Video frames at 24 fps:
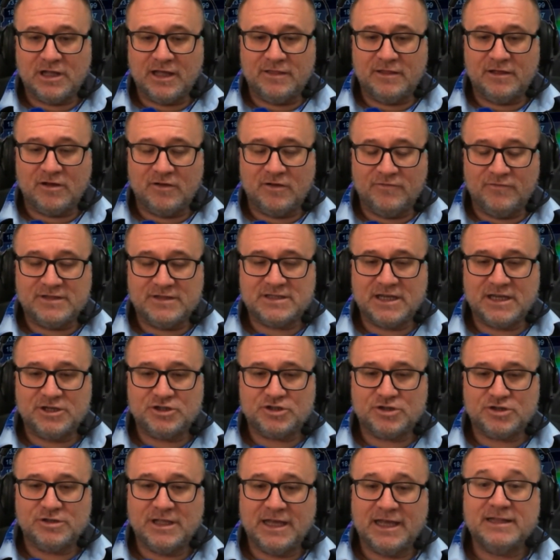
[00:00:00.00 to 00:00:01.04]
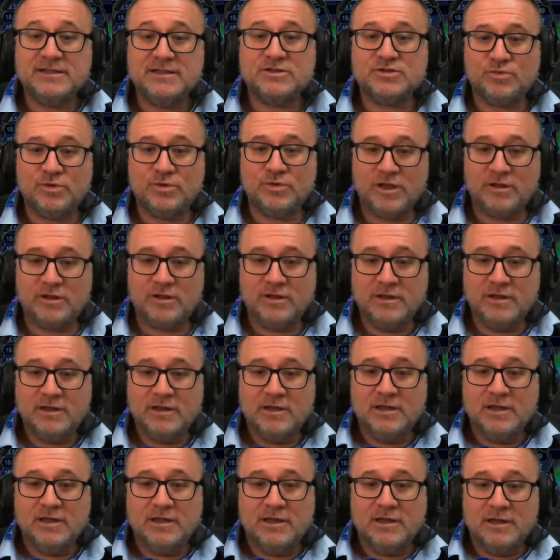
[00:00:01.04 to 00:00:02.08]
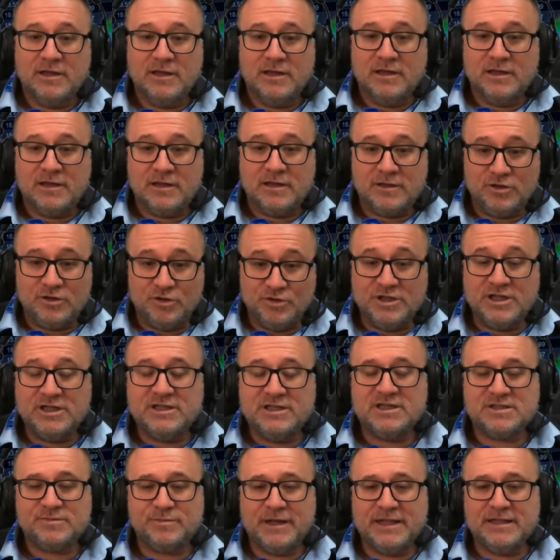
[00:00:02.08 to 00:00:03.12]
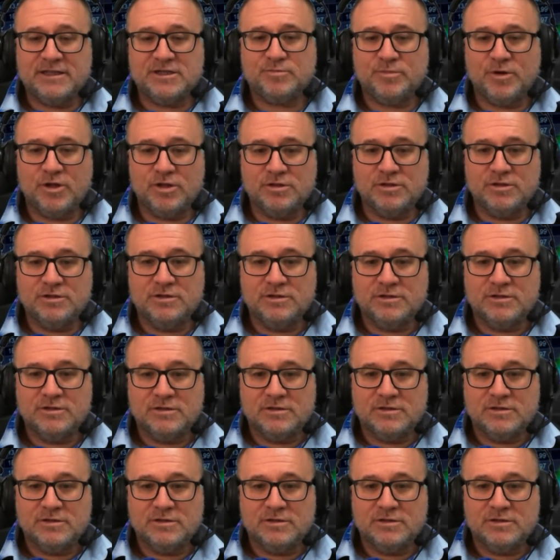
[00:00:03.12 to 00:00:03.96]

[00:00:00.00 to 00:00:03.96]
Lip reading: and the conversation ends with, "You need a Spanish bond,"